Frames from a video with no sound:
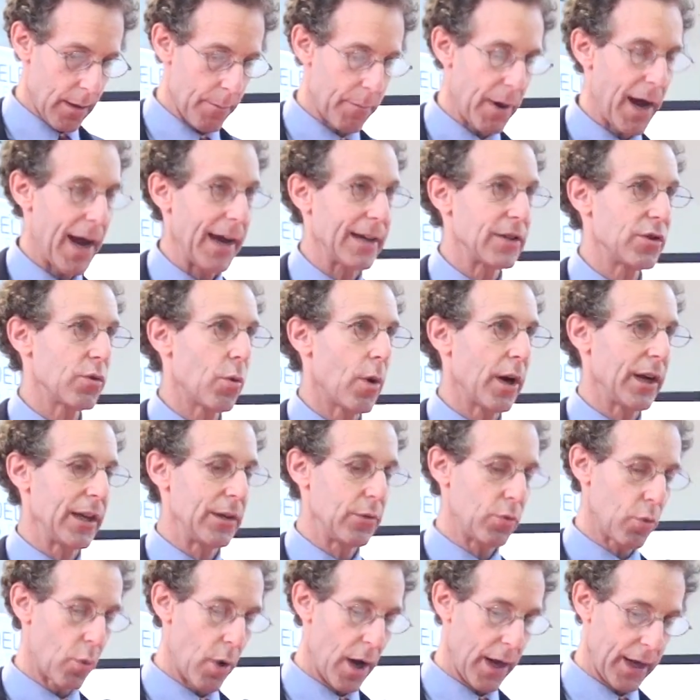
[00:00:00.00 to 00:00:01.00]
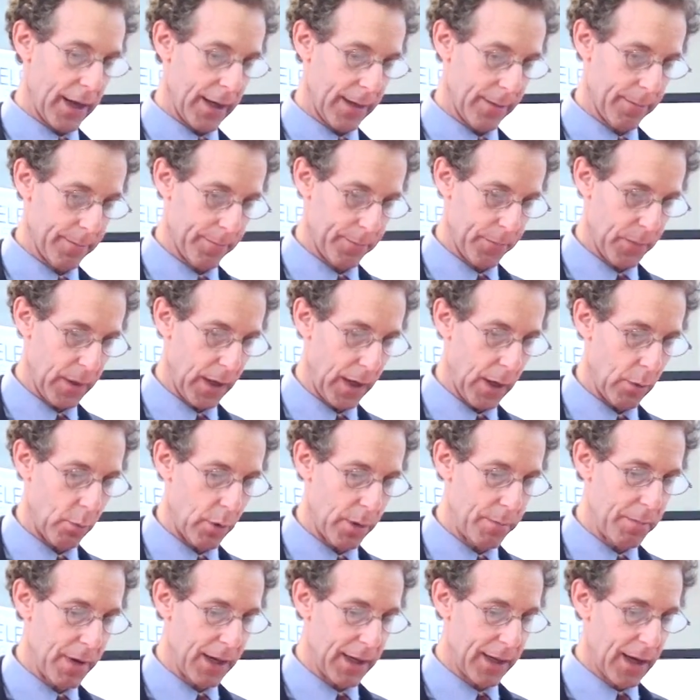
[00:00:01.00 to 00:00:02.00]
by 2020, it
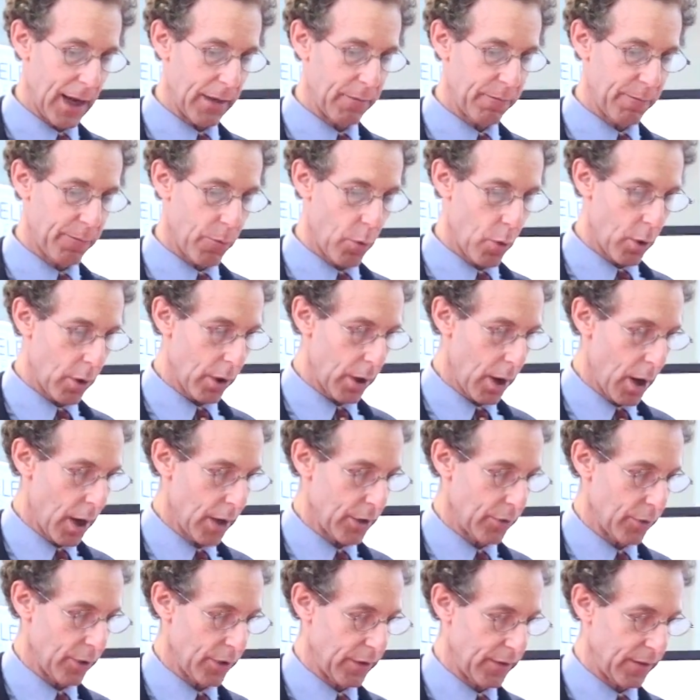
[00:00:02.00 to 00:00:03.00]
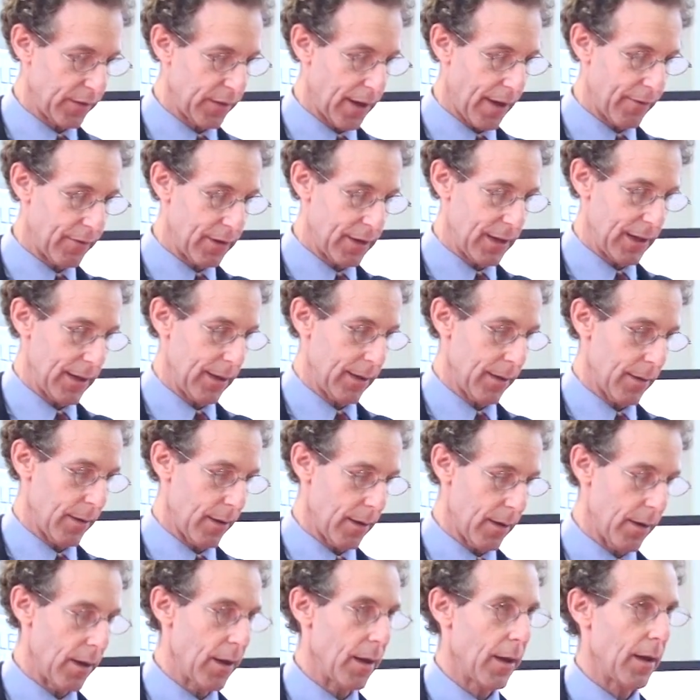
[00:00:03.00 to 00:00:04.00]
would mean a 470
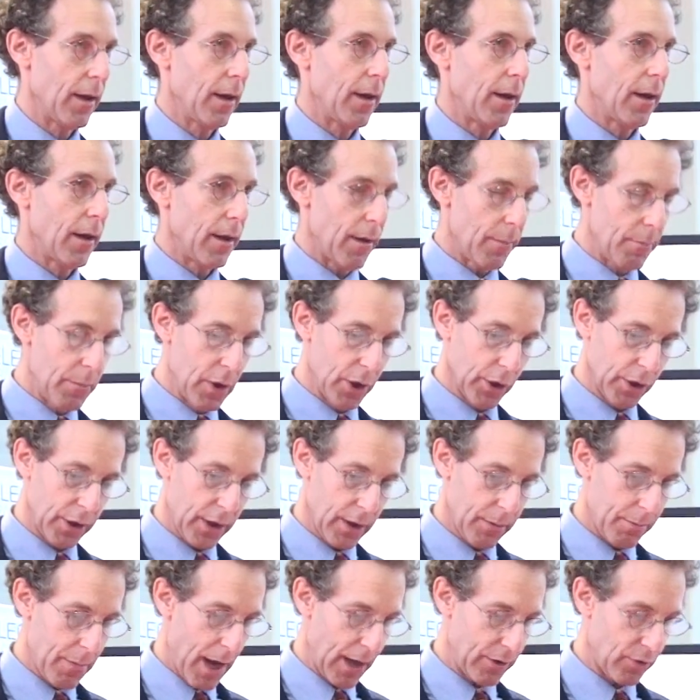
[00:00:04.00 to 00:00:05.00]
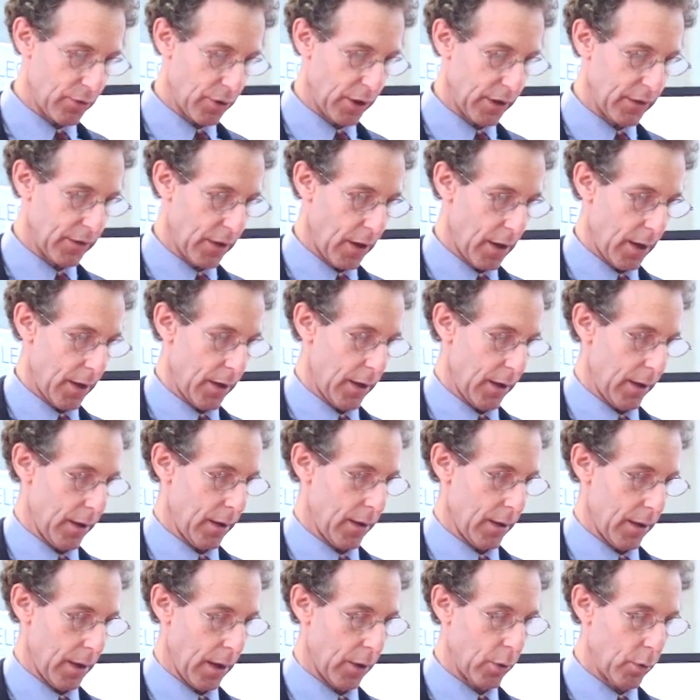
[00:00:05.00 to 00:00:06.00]
million metric ton
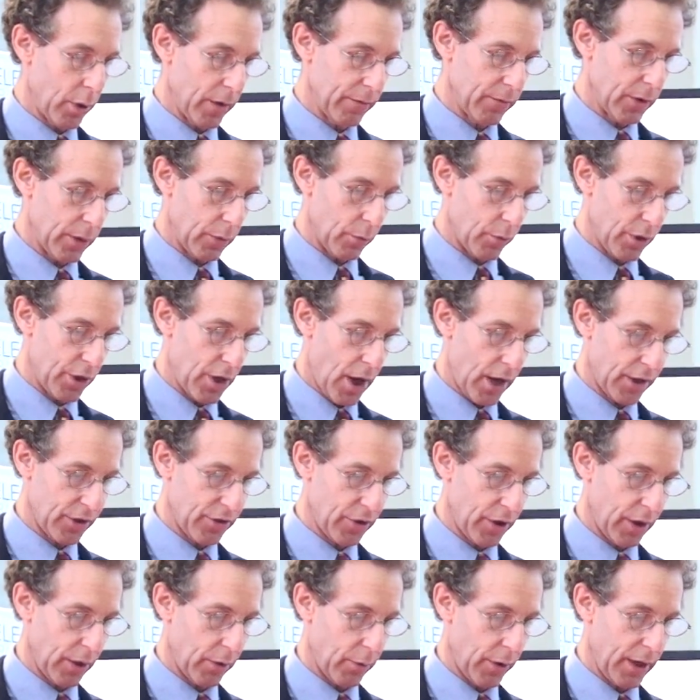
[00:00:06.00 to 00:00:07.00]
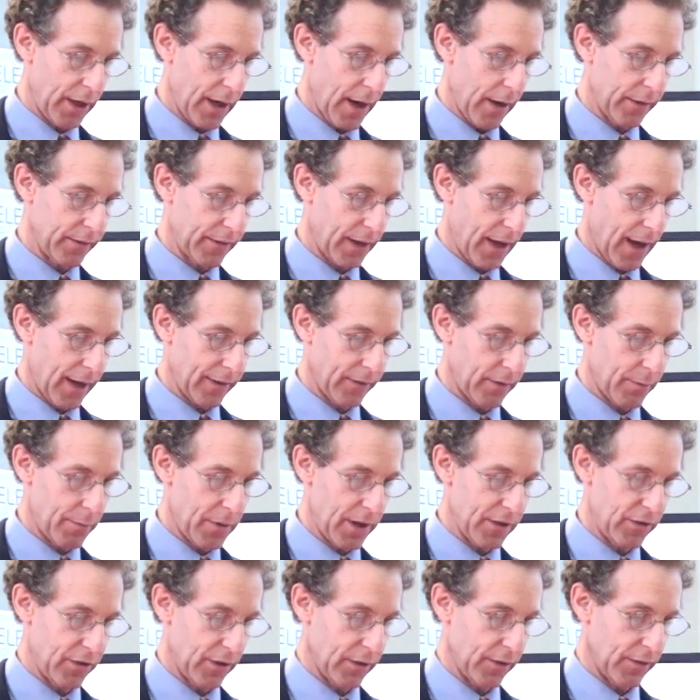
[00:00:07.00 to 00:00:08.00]
equivalent reduction in greenhouse gas
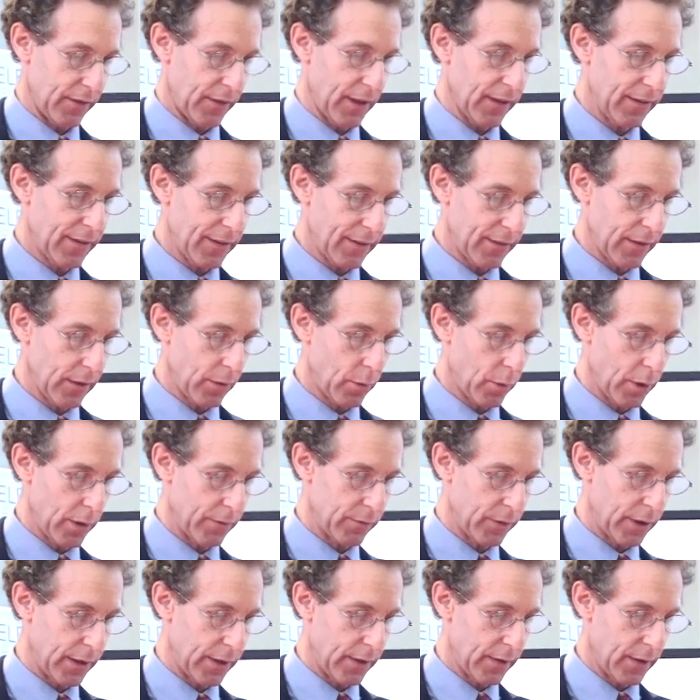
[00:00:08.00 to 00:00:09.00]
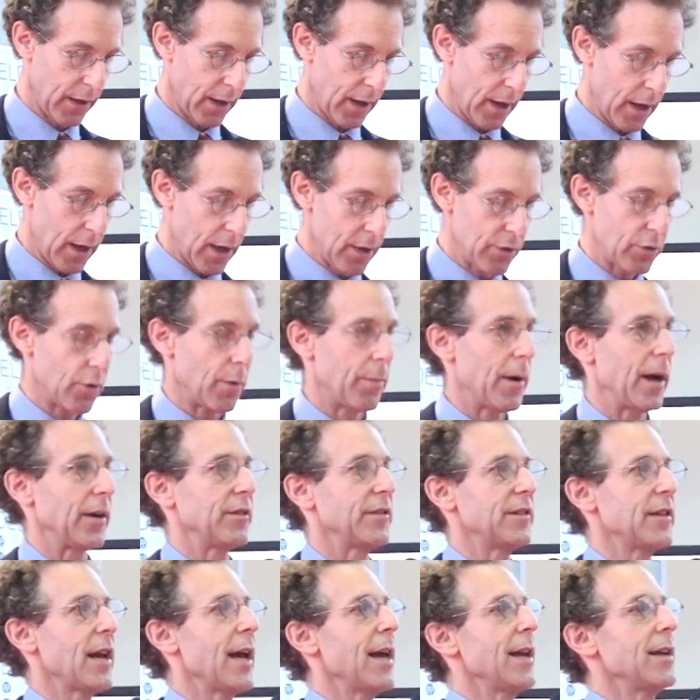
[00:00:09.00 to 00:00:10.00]
emissions. This is equivalent to
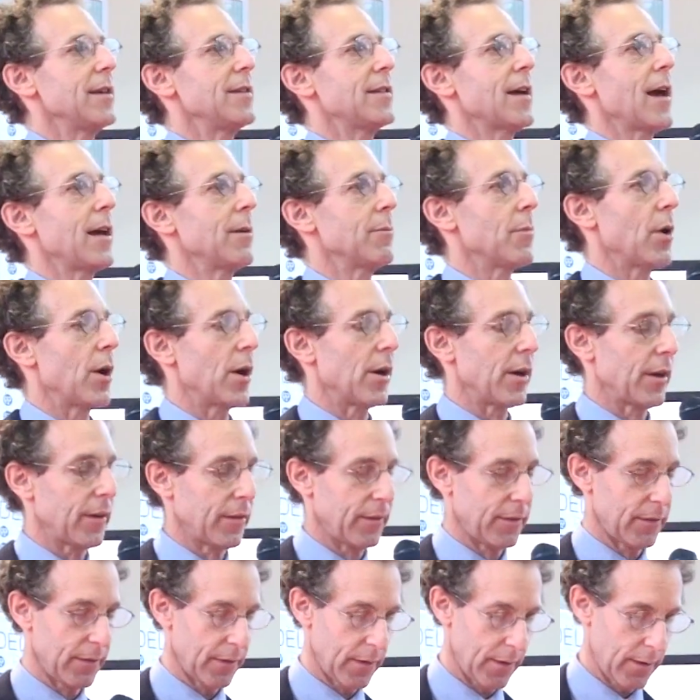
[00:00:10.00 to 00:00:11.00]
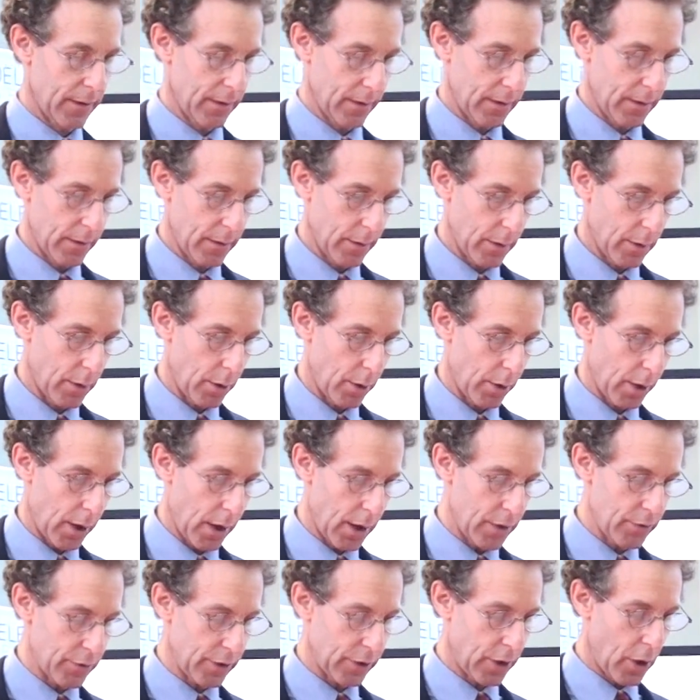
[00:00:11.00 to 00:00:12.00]
about 10 Denmarks or
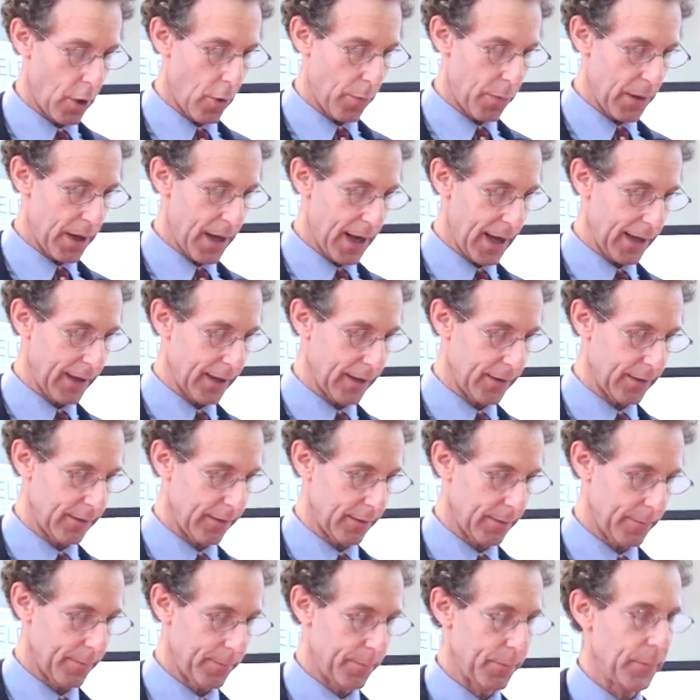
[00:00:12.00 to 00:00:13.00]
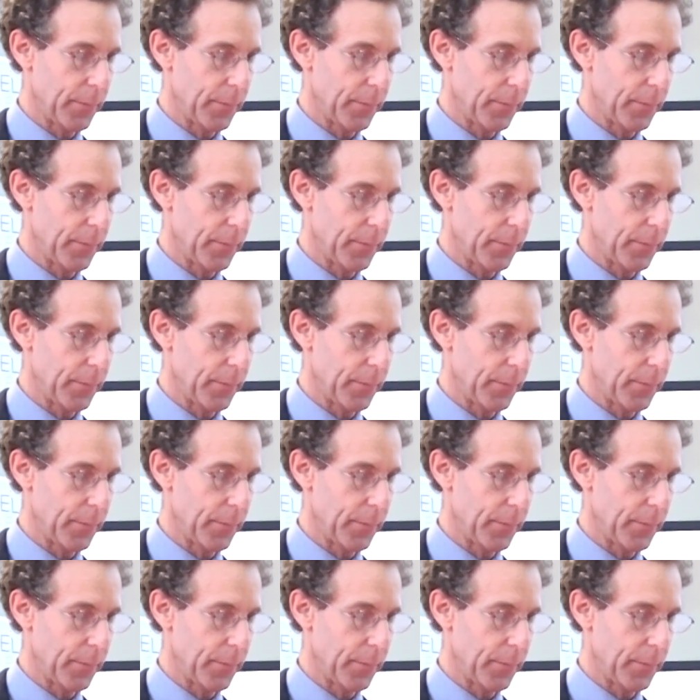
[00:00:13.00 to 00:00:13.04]
100 Copenhagens,